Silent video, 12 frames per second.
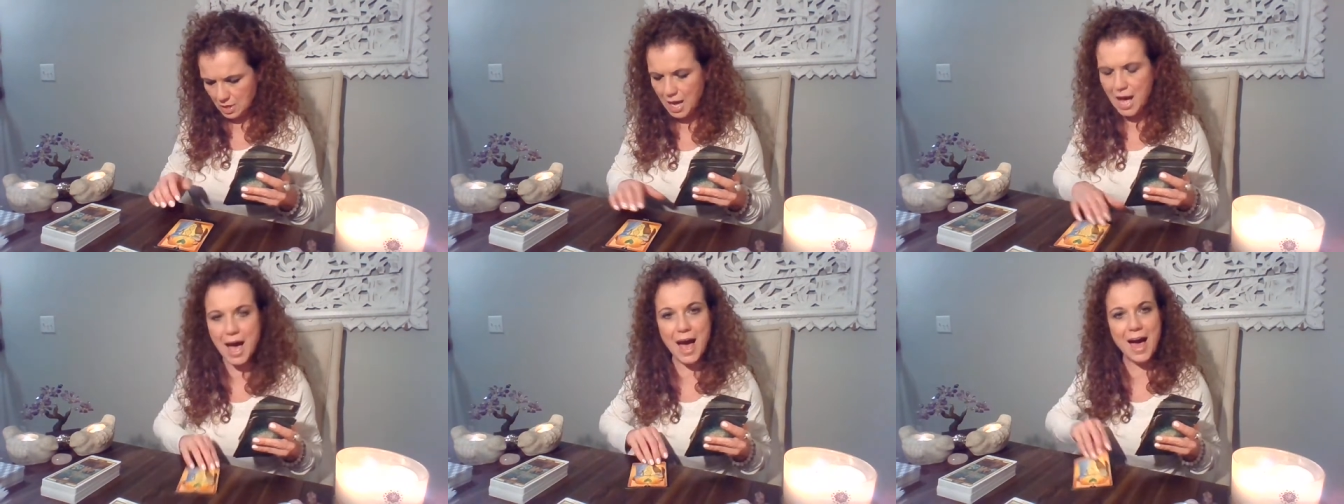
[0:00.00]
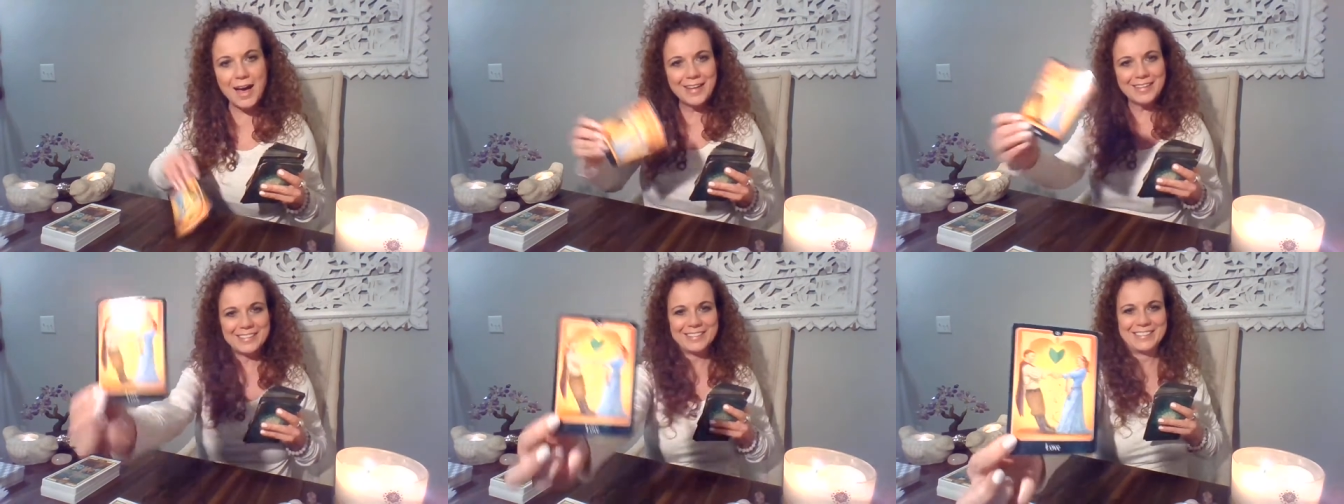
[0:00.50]

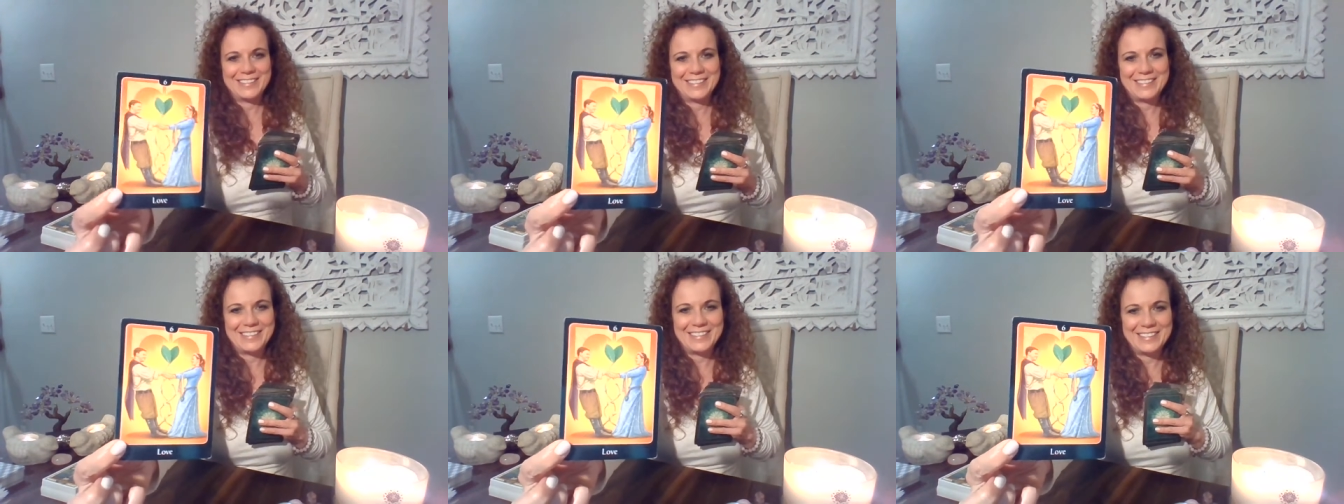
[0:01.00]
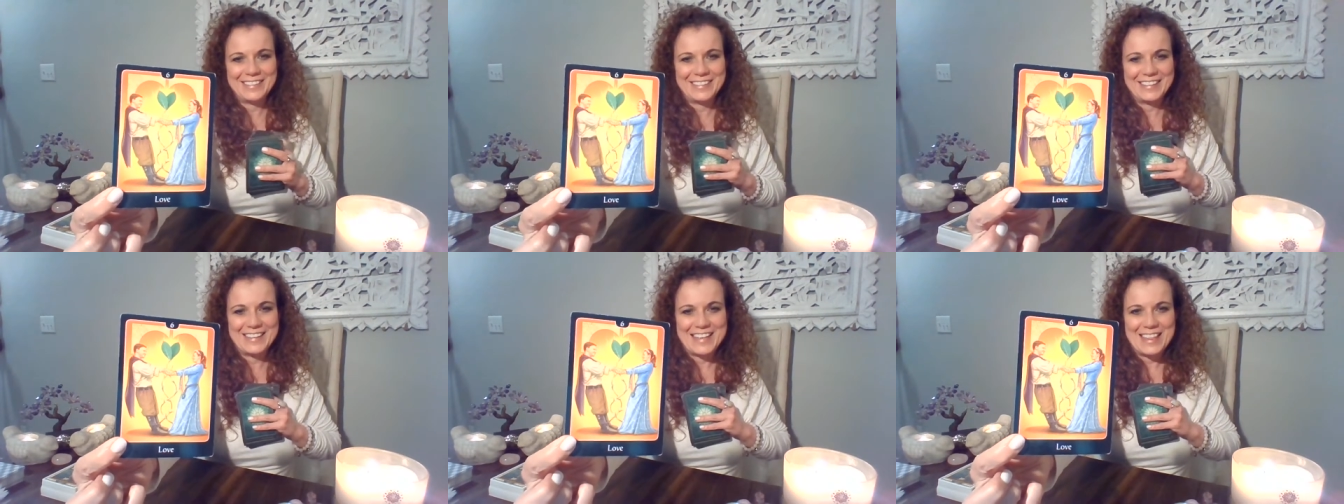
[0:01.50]
Ah!
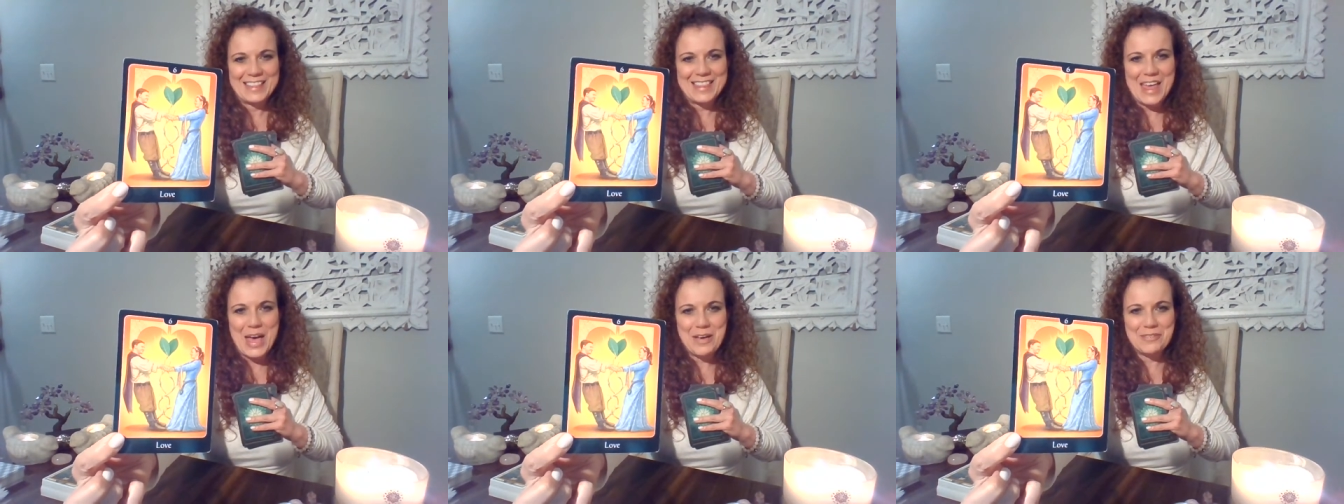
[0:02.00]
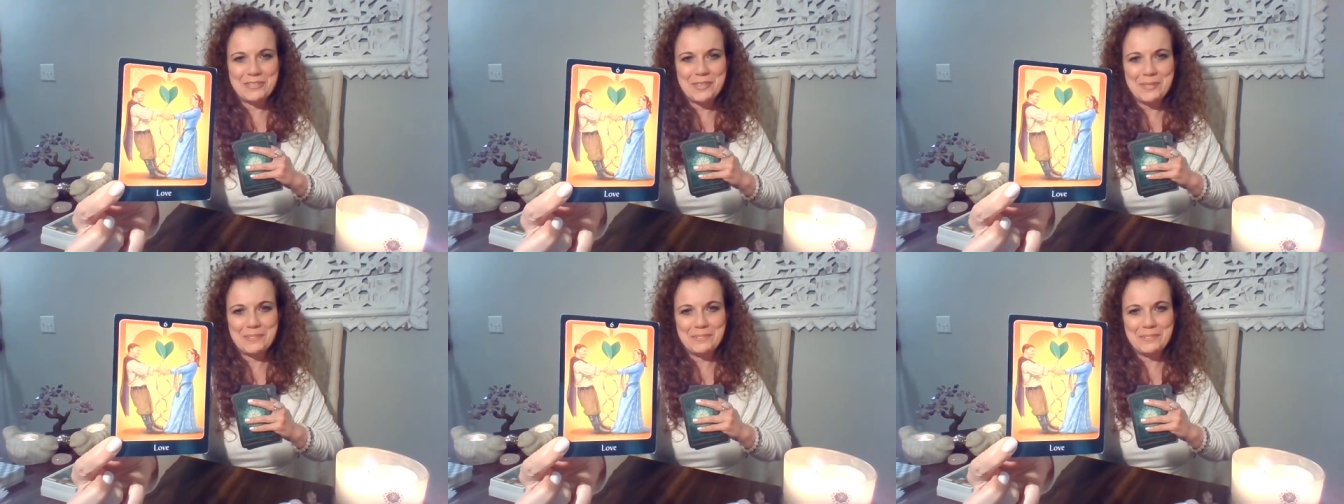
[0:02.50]
Love.